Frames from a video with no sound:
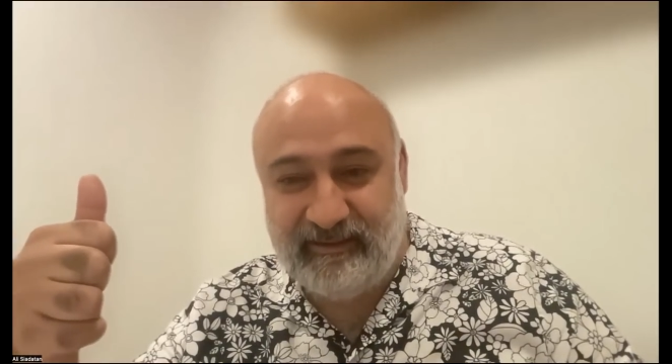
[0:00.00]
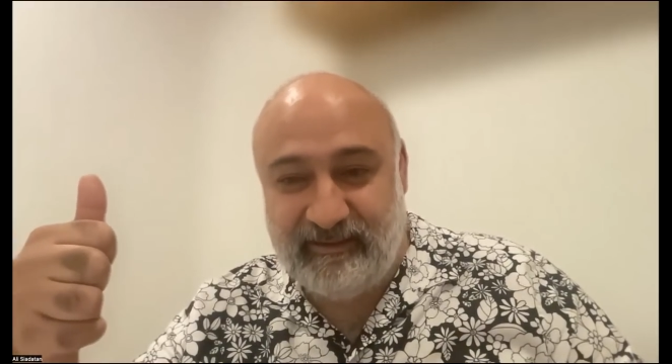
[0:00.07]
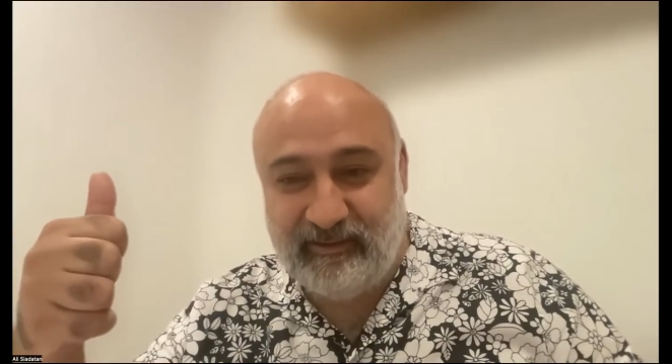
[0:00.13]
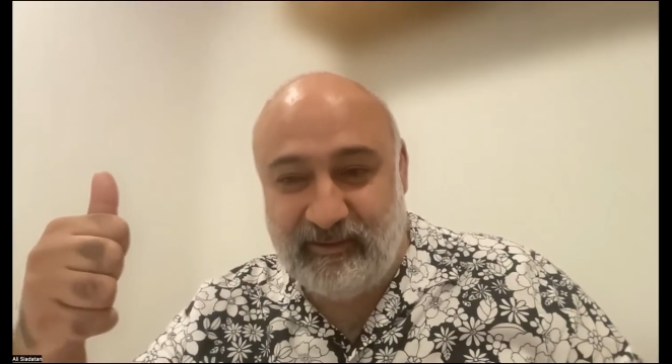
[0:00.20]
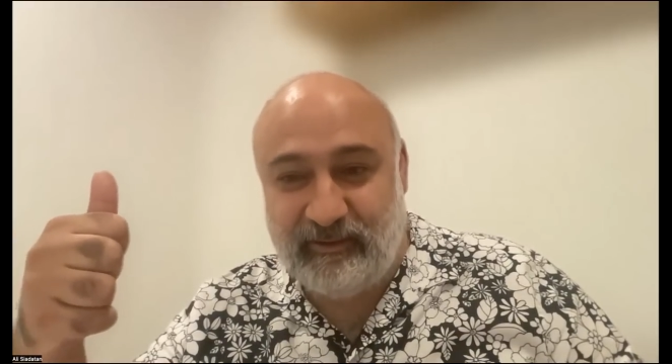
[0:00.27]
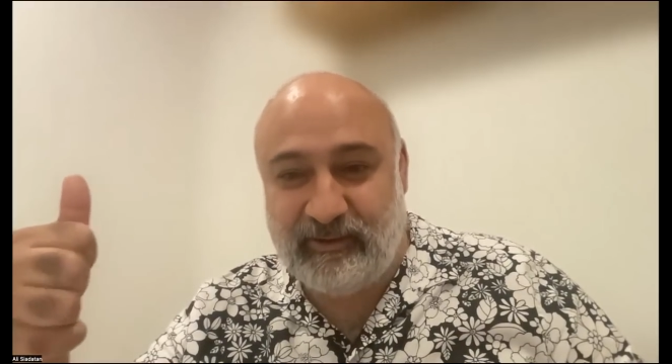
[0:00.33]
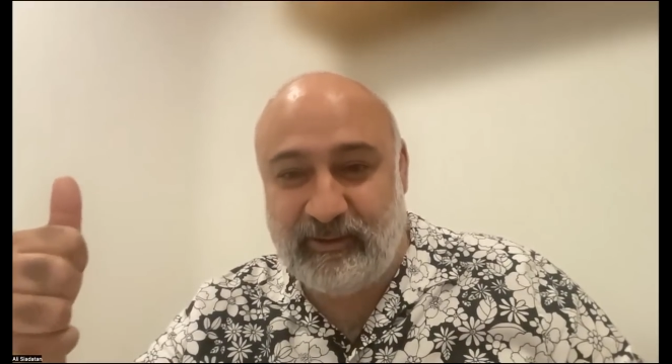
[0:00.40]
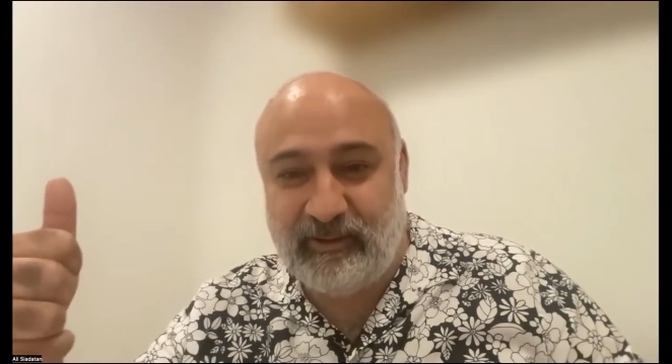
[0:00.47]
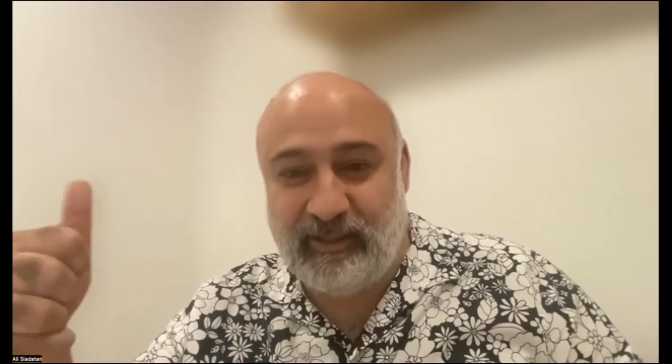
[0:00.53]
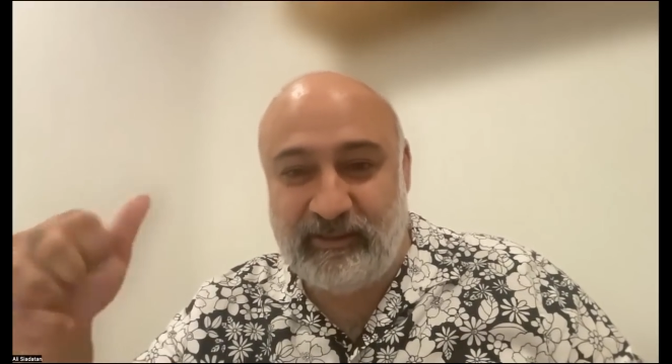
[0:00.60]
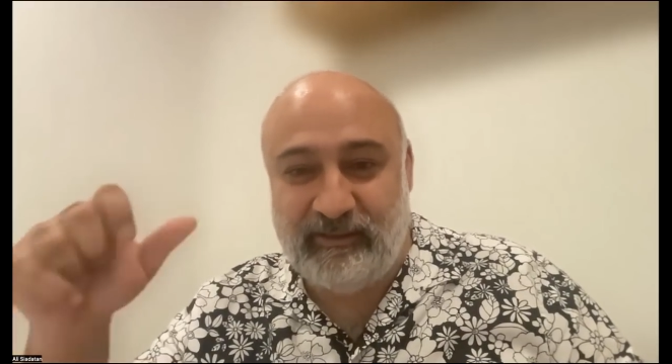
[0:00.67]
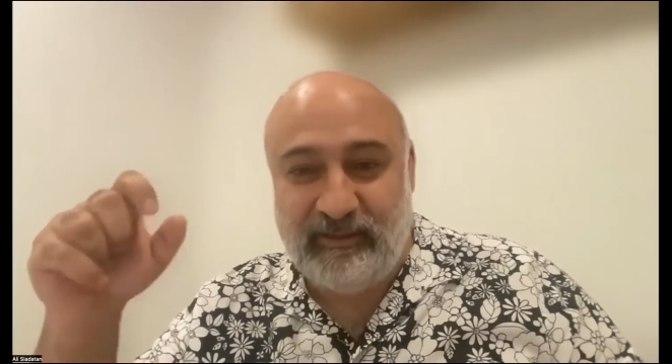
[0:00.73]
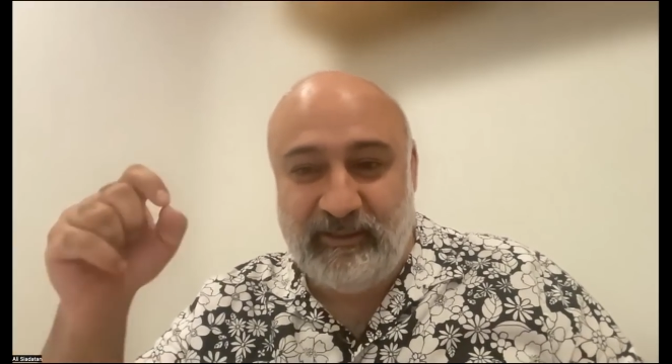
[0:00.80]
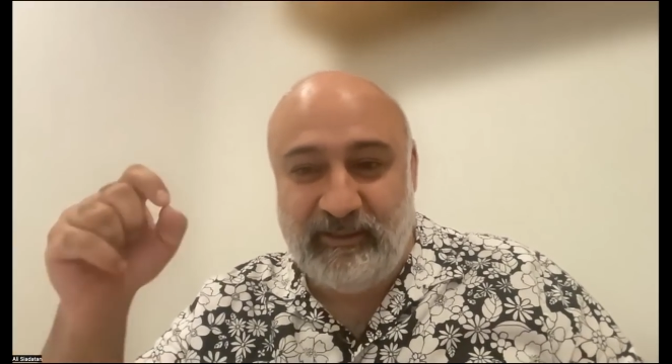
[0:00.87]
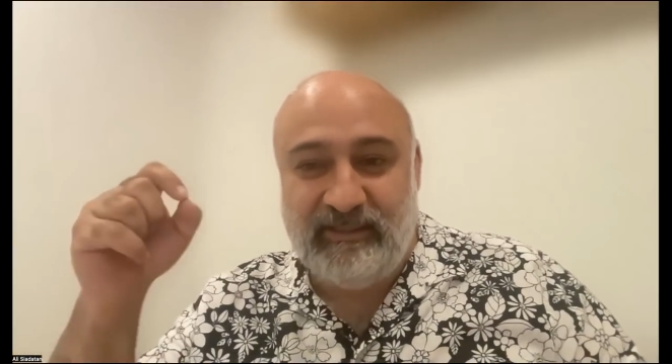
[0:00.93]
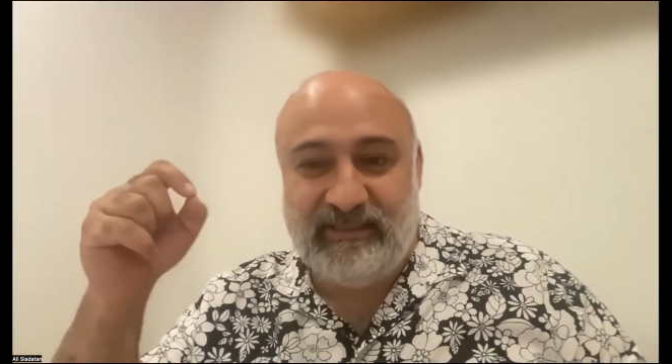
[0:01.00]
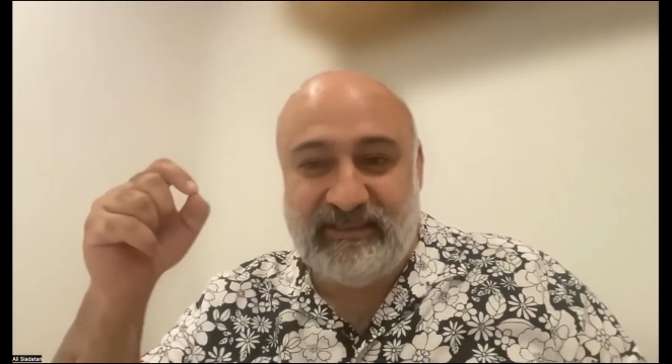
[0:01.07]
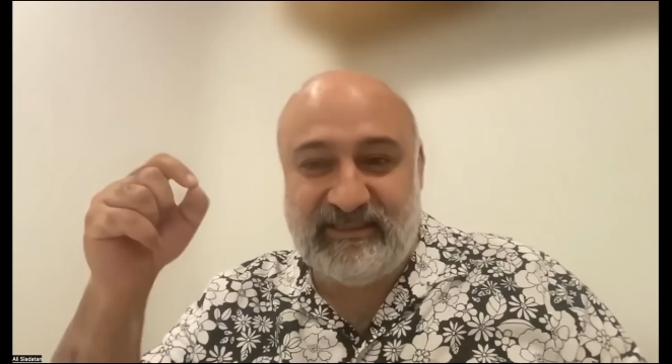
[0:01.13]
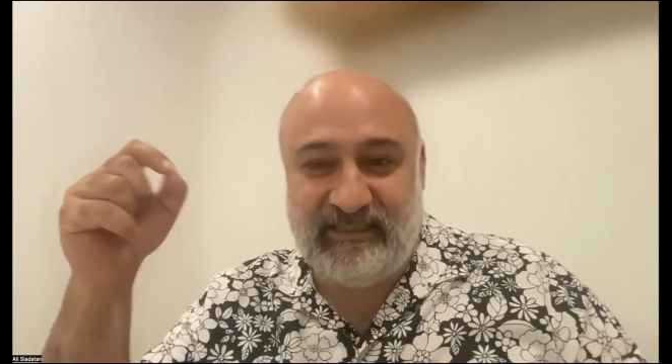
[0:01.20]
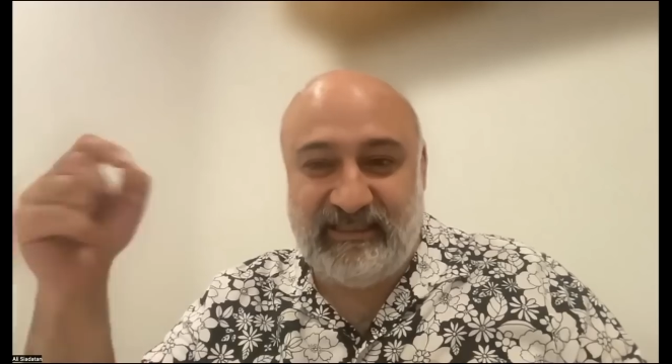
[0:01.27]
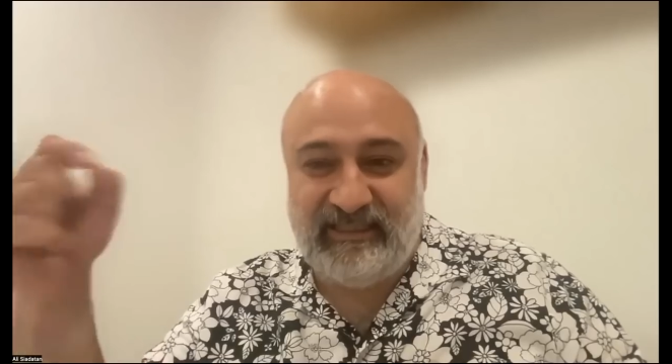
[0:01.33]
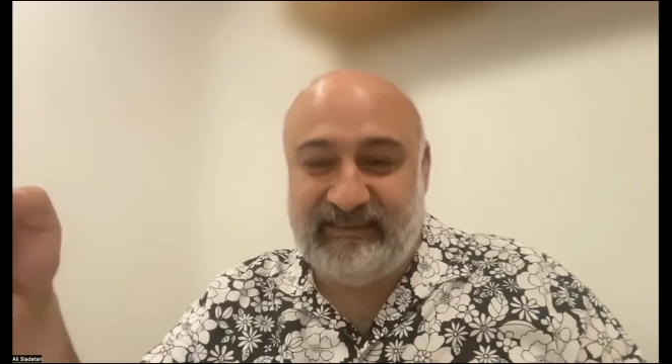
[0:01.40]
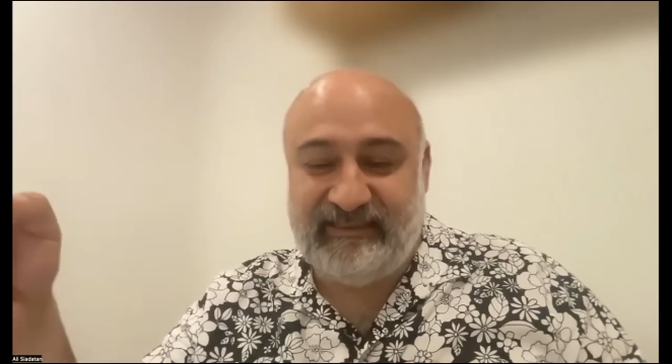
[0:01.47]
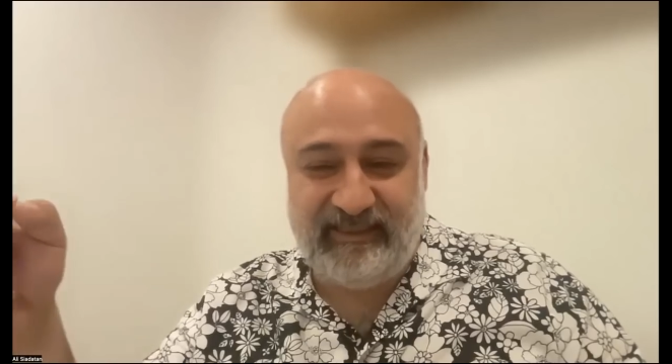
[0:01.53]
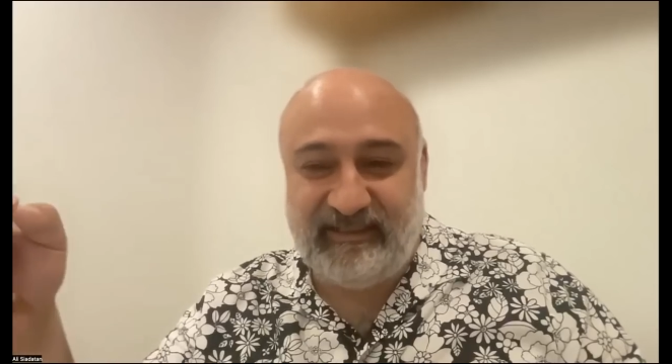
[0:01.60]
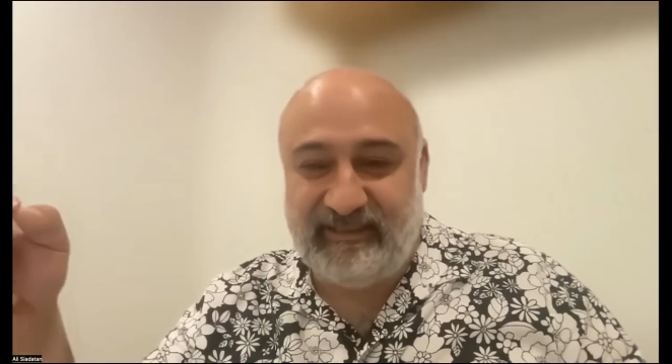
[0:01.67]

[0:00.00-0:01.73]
God selected it.